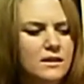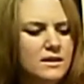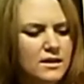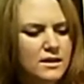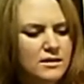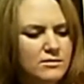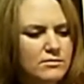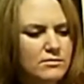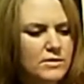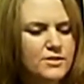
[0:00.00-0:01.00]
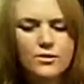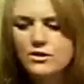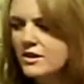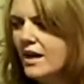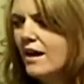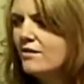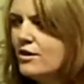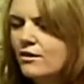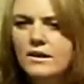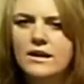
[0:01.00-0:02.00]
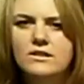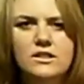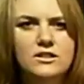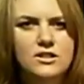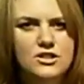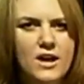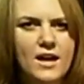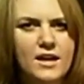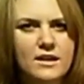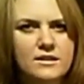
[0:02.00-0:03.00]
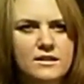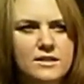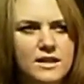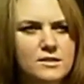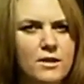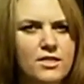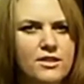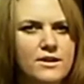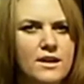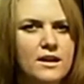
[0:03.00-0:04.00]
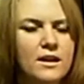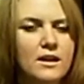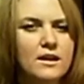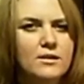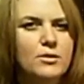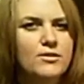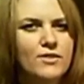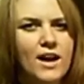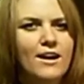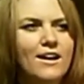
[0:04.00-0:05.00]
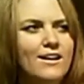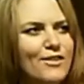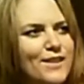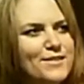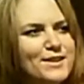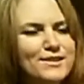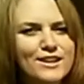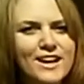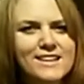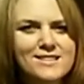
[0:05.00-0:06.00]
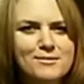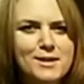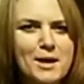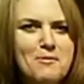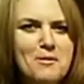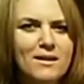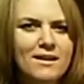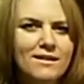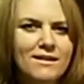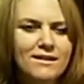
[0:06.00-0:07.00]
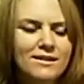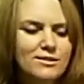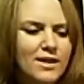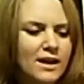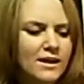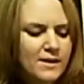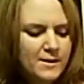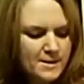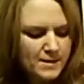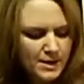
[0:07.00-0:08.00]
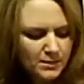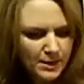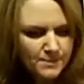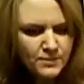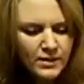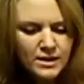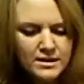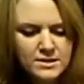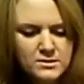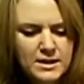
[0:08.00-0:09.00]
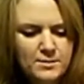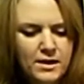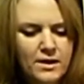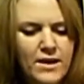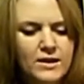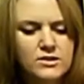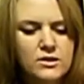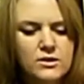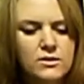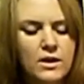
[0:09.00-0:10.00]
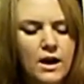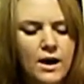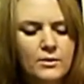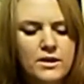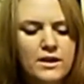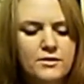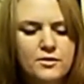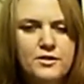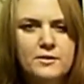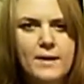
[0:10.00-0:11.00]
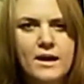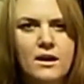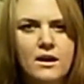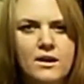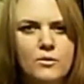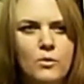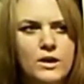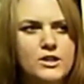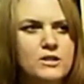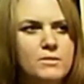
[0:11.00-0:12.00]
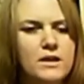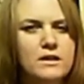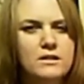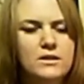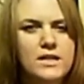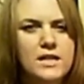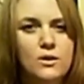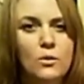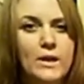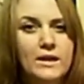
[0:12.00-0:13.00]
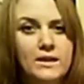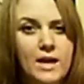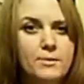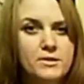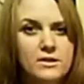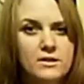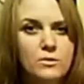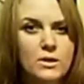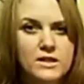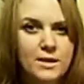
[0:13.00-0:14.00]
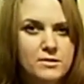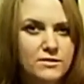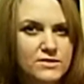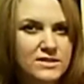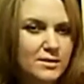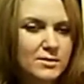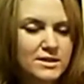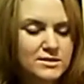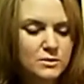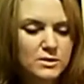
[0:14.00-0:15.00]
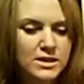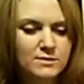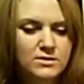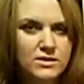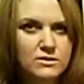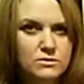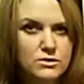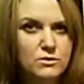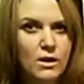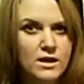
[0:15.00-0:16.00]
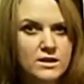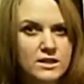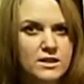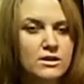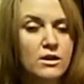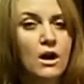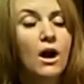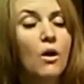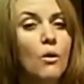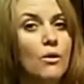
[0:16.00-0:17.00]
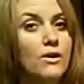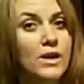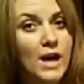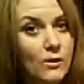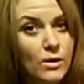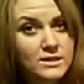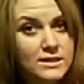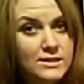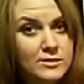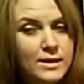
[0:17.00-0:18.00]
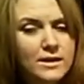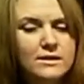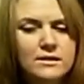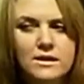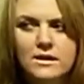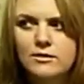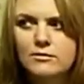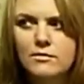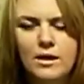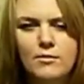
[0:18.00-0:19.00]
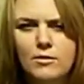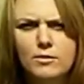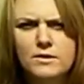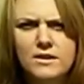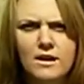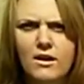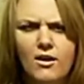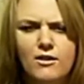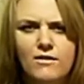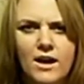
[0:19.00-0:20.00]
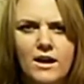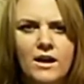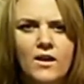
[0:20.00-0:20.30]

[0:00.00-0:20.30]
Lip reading: Unfortunately, I have no one else here to try it, to test my theory, but if I have another guest sometime, maybe I'll do that. Anyway, that's what's happening on that. So I would love your feedback on what should be included in a weekly episode. What types of segments or what types of things would you want to hear or not want to hear about? I'm open to all of that.